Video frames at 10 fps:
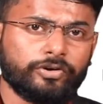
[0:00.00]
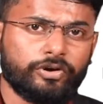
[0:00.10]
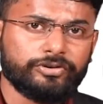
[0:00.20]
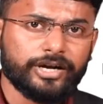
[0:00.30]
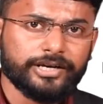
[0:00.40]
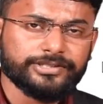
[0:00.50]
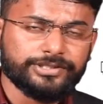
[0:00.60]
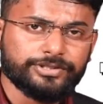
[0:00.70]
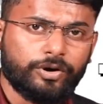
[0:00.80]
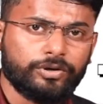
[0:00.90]
contracts
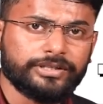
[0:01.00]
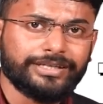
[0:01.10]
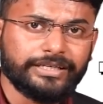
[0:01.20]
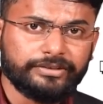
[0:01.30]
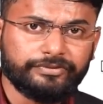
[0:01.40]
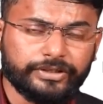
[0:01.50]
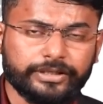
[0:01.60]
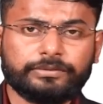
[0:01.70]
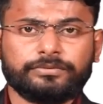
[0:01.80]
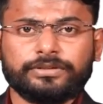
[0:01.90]
is called the EVM.